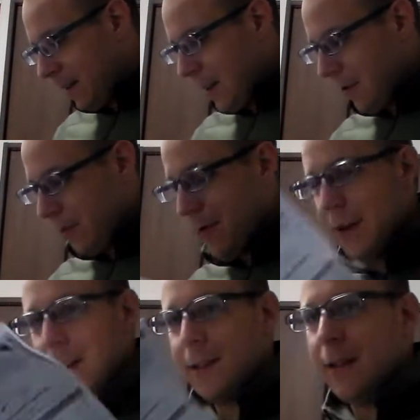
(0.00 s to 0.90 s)

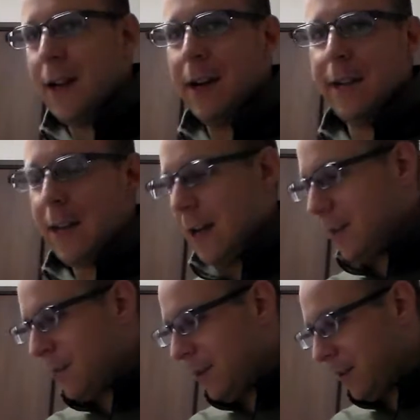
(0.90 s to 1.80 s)
Counterweights, not
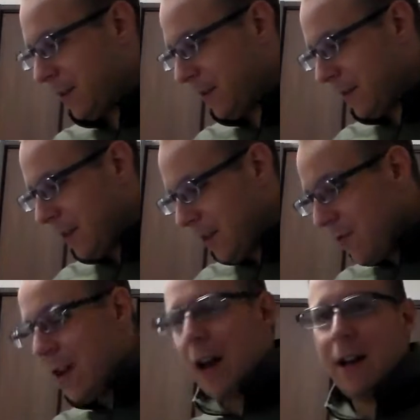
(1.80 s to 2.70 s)
attachments.
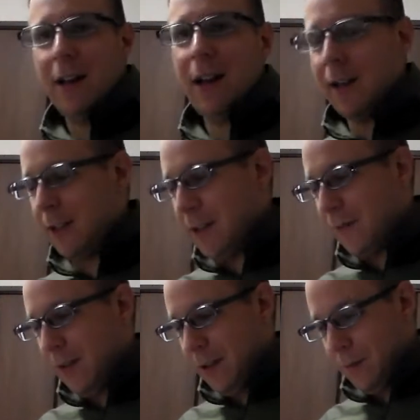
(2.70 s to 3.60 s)
You've got a lot of
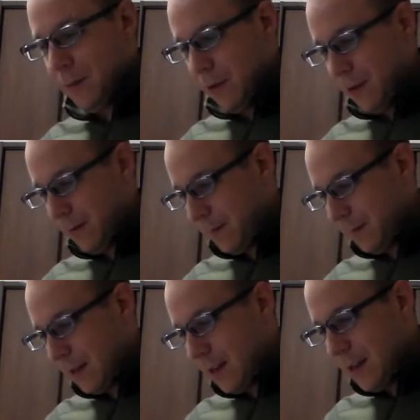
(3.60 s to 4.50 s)
stuff in this book.
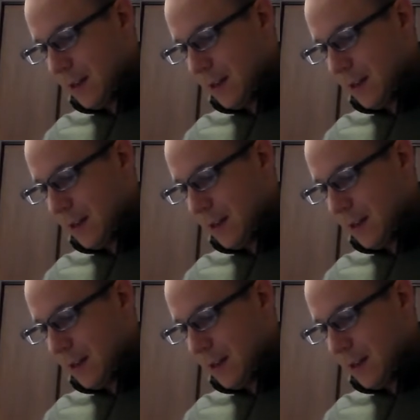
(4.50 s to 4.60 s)
It